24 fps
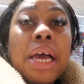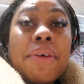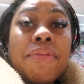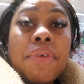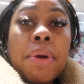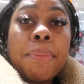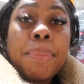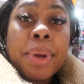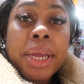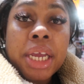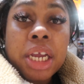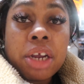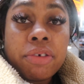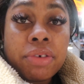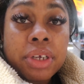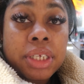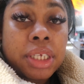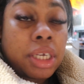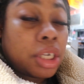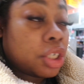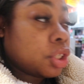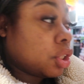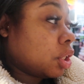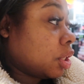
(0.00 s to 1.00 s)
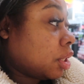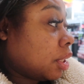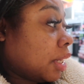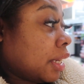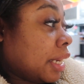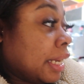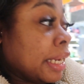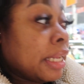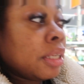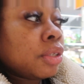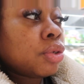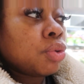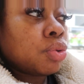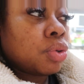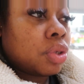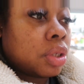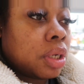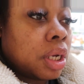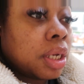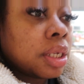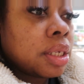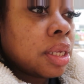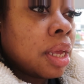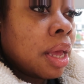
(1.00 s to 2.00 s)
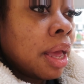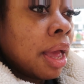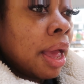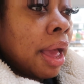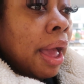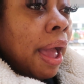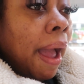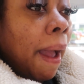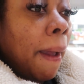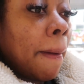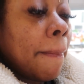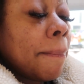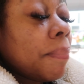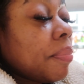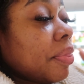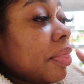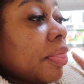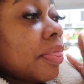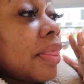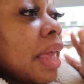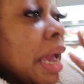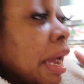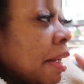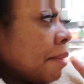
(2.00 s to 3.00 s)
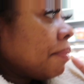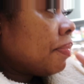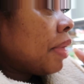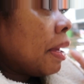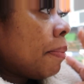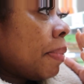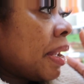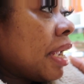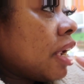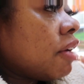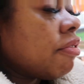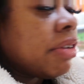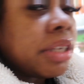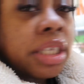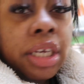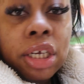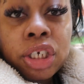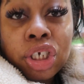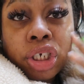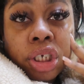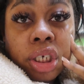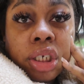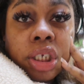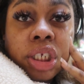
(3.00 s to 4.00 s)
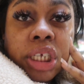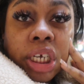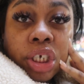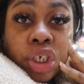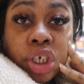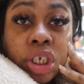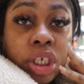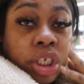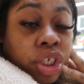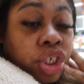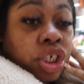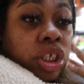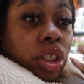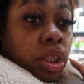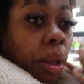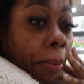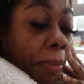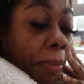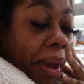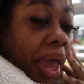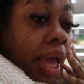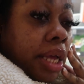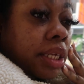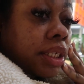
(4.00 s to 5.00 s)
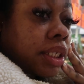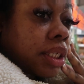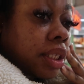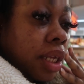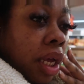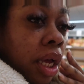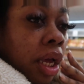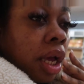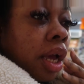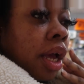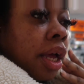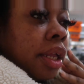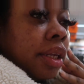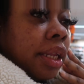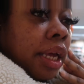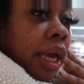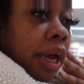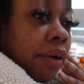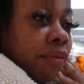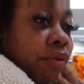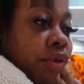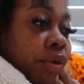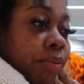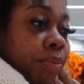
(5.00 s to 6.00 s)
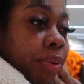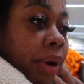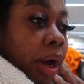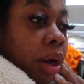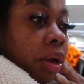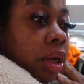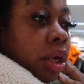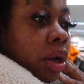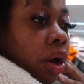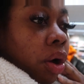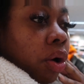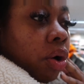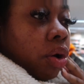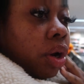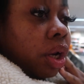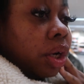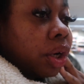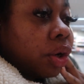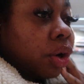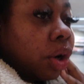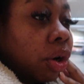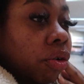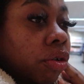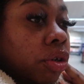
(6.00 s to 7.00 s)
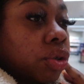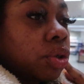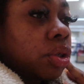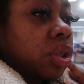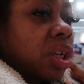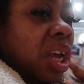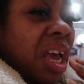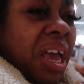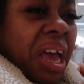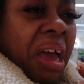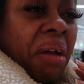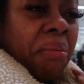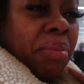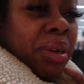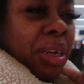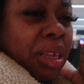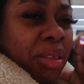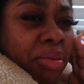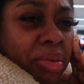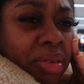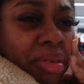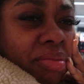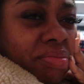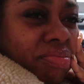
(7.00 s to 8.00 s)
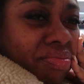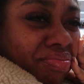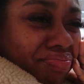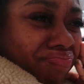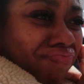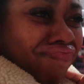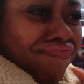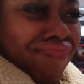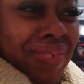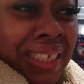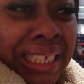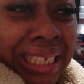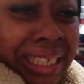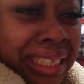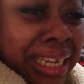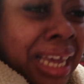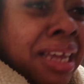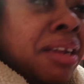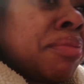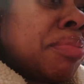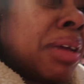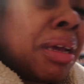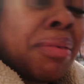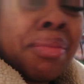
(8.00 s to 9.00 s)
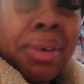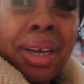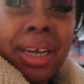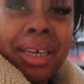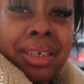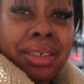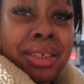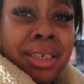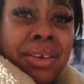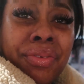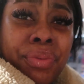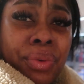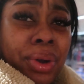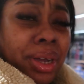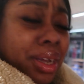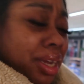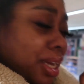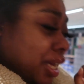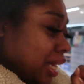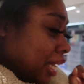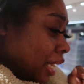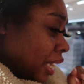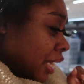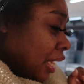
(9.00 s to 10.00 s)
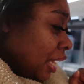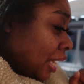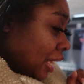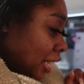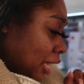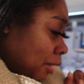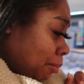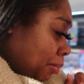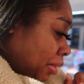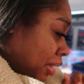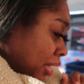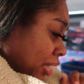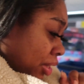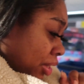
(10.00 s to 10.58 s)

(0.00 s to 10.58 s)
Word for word: have a bakery section. Lidl's does. Their bakery section is just the best. They have good brownie. Oh no, they got croissant. But it's 9 p.m. guys, FYI. They've been